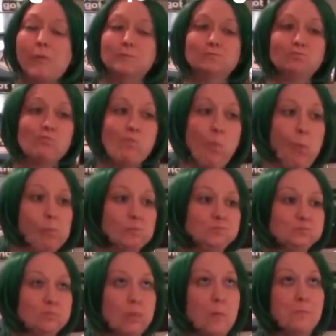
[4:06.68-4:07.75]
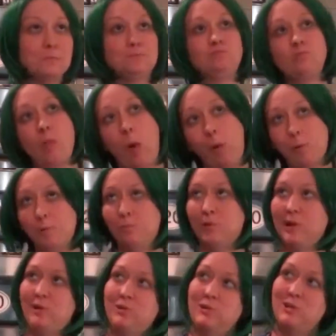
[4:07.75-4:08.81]
Mmm. Oh my
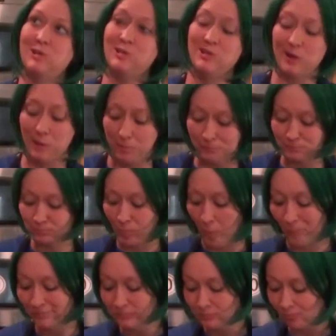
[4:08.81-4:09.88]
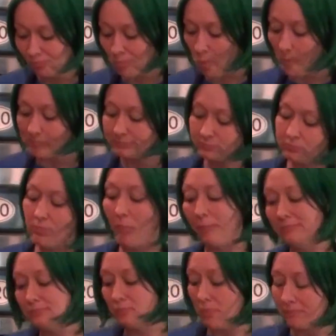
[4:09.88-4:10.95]
goodness, yum. Mm -mm
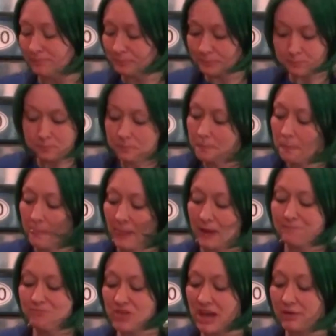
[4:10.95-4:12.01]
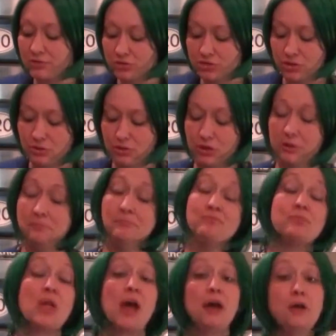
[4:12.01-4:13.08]
-mm. That was so good.
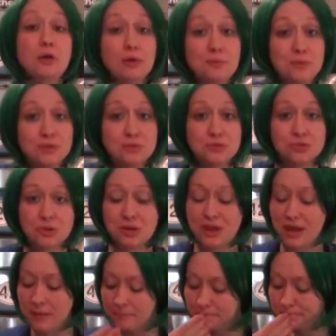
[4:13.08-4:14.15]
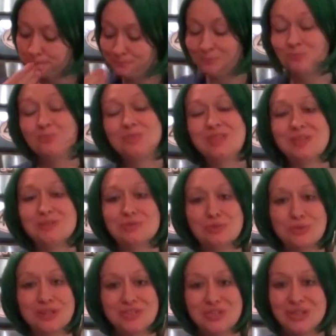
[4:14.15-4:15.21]
I hope you enjoy that. And thanks for
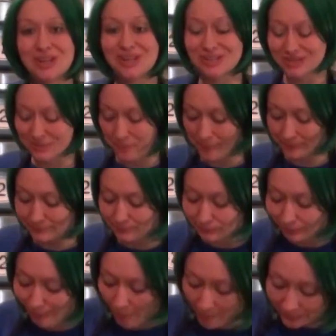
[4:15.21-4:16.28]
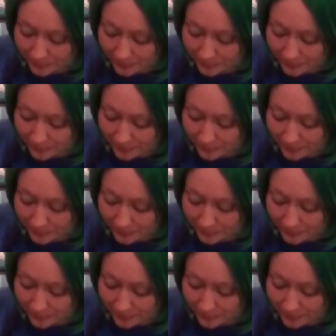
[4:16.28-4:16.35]
watching, guys. Mm.